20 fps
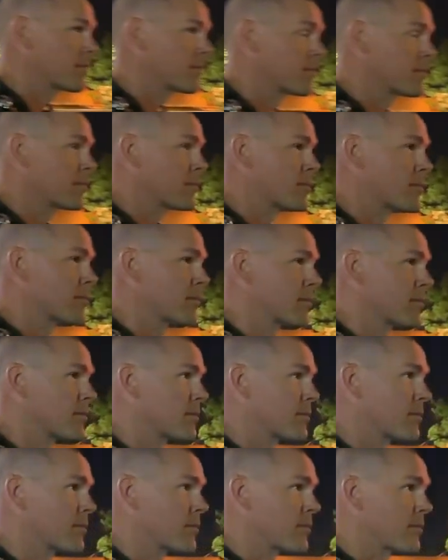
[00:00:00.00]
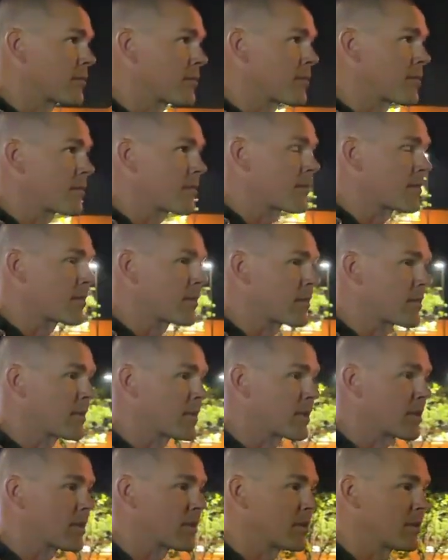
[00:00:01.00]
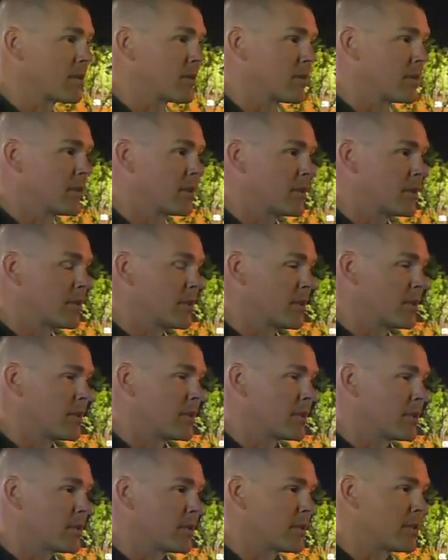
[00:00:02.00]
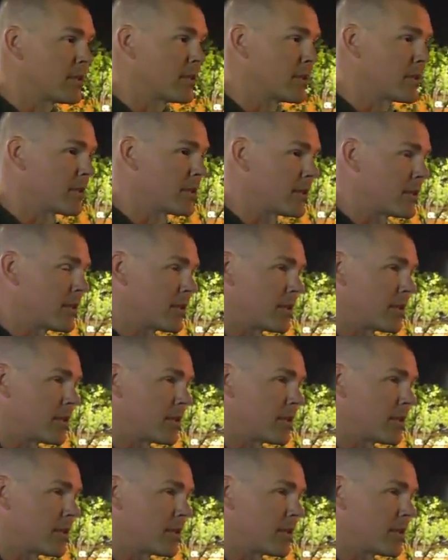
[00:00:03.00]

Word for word: to speak to me? I have a grievance that I need to uh,